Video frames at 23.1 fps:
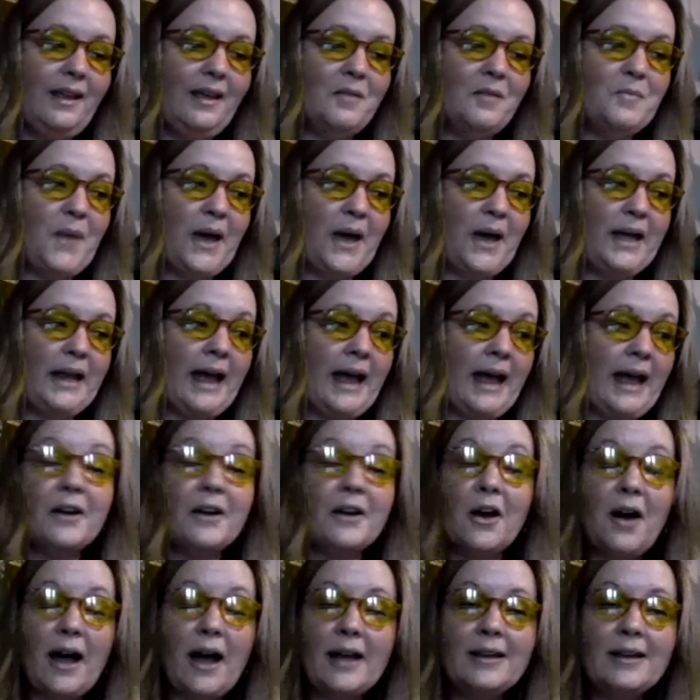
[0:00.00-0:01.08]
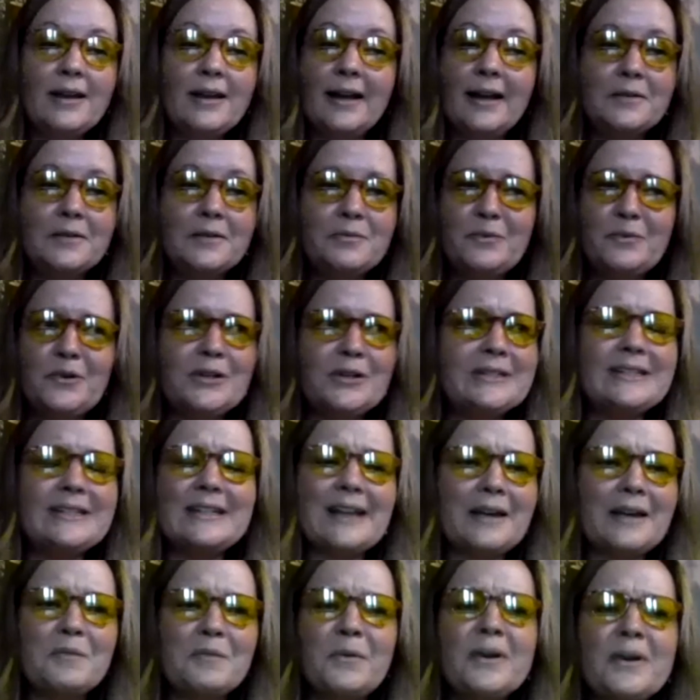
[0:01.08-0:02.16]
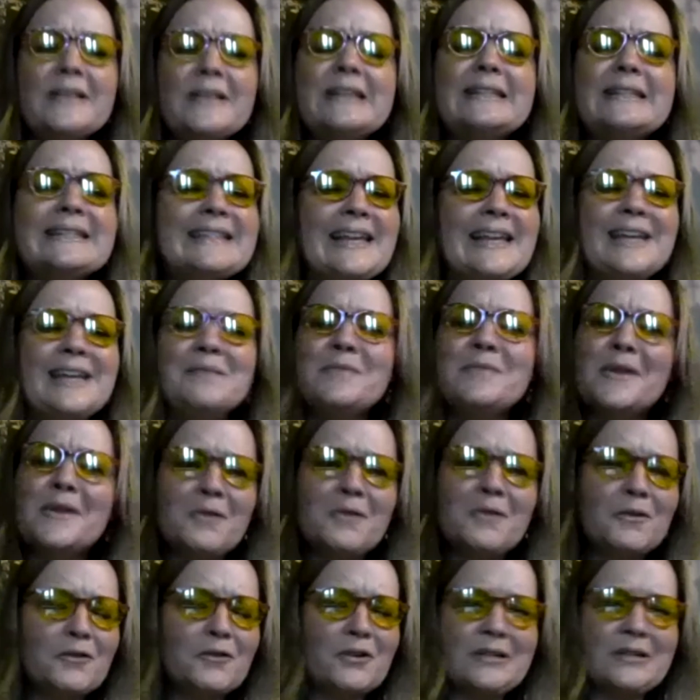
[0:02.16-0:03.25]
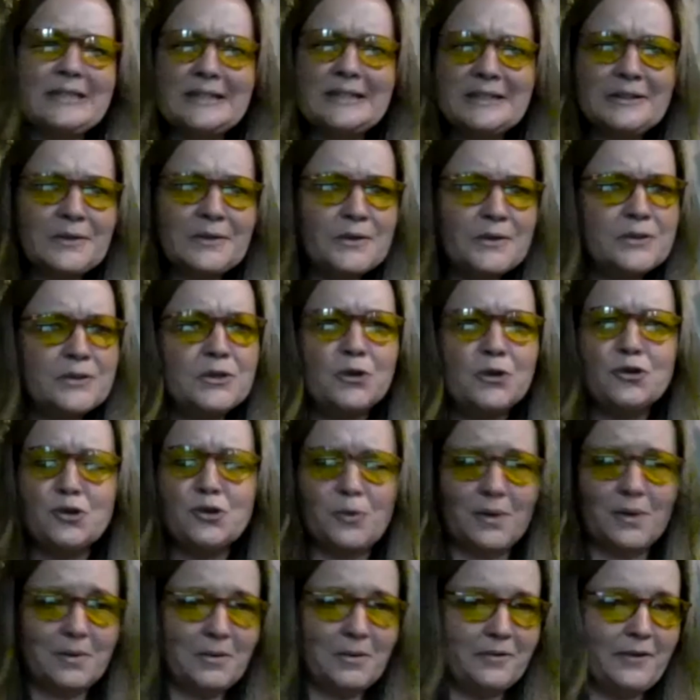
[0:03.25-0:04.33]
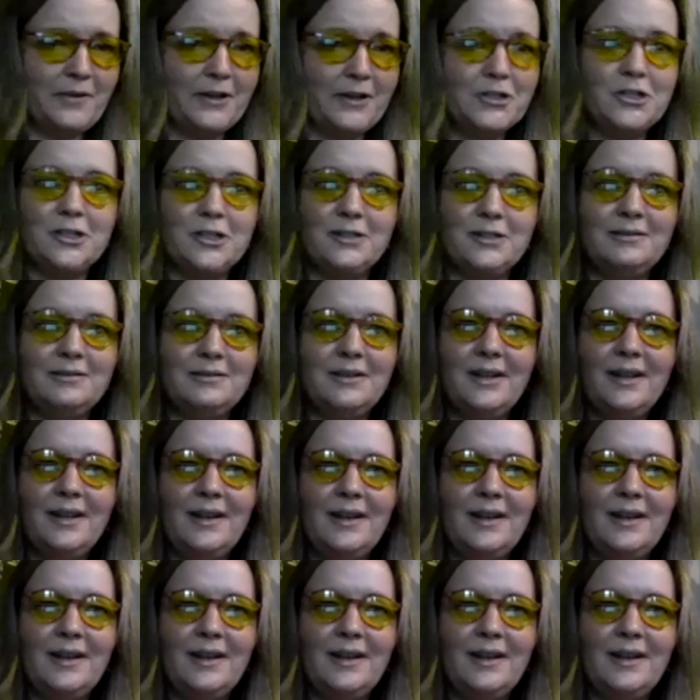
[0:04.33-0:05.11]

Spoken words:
But I don't know. I bring the same level of critique to the social work profession.